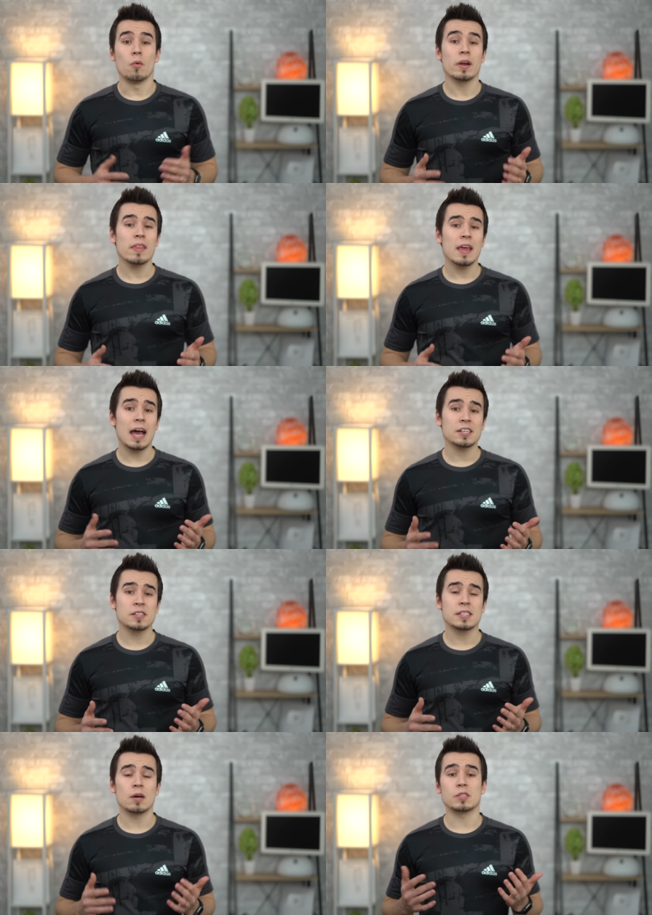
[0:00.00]
One of the
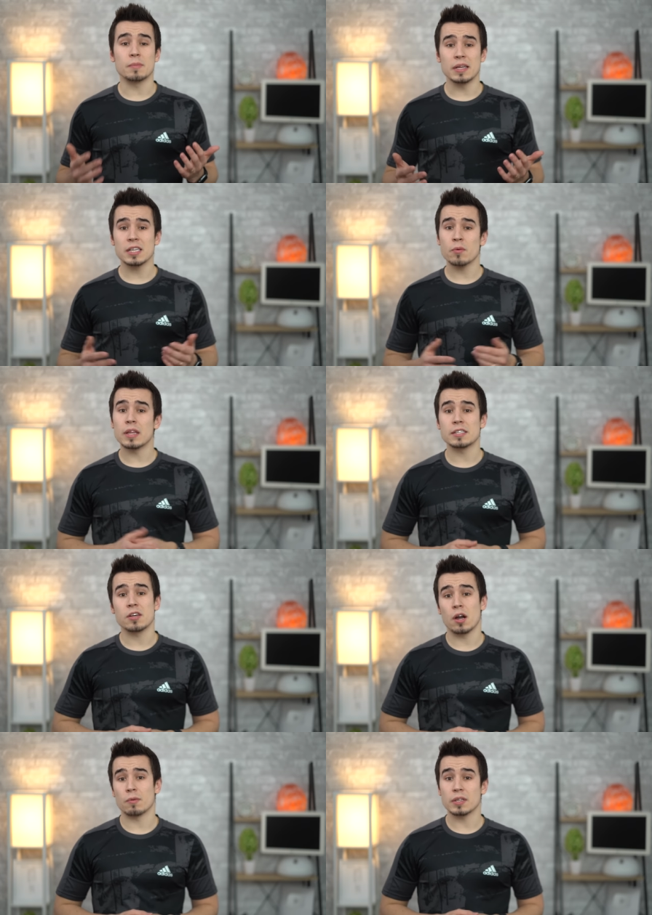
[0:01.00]
actions that was missing when the
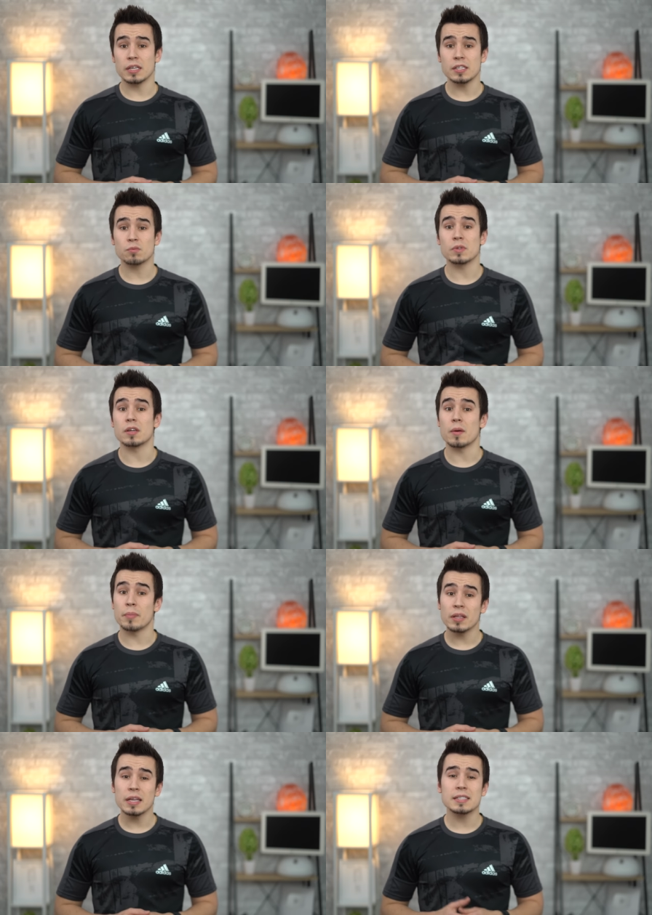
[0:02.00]
10 released was the
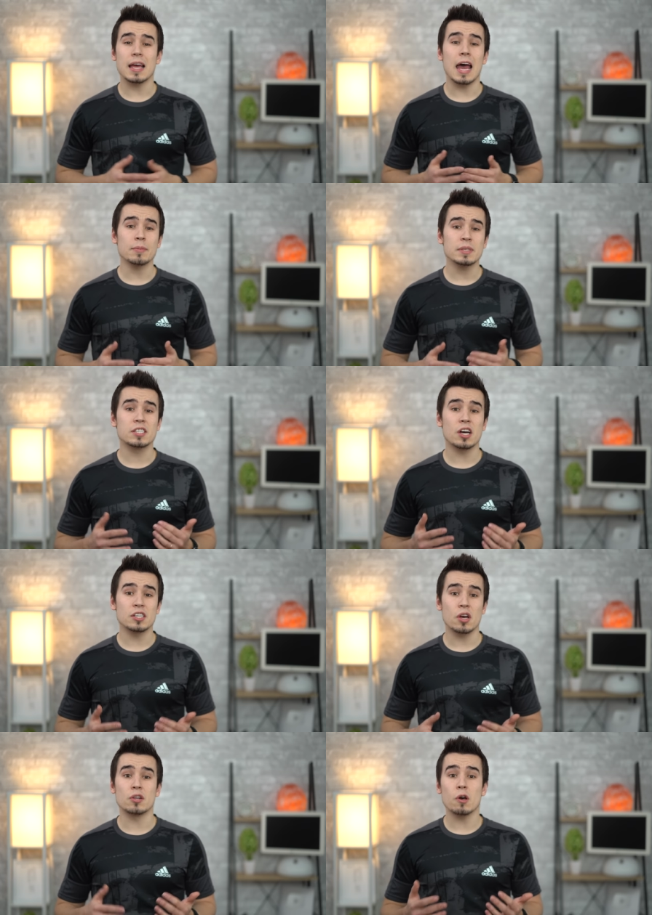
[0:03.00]
ability to haptic
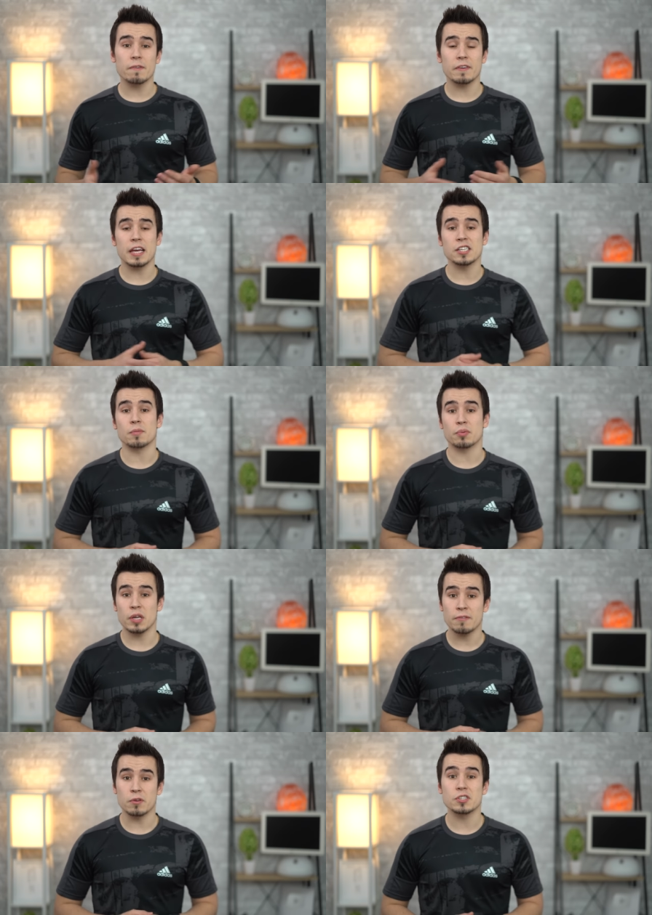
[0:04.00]
touch on notification
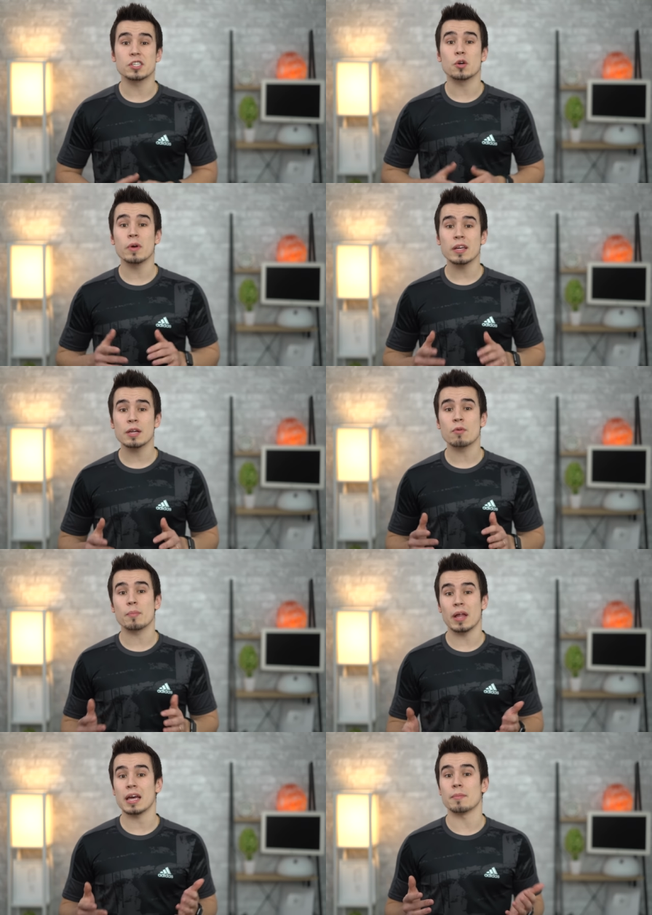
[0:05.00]
previews to quickly
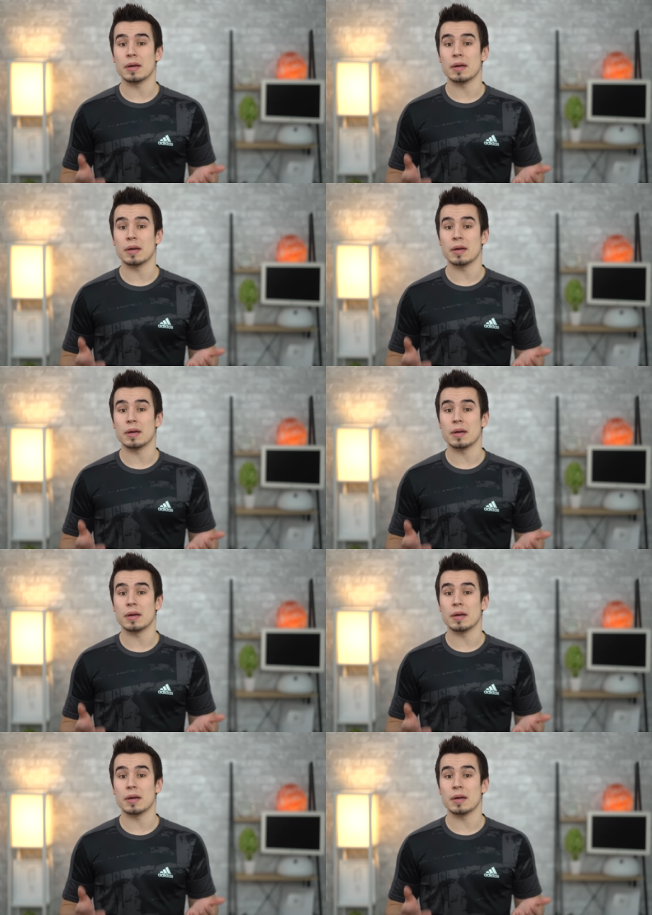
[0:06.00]
reply to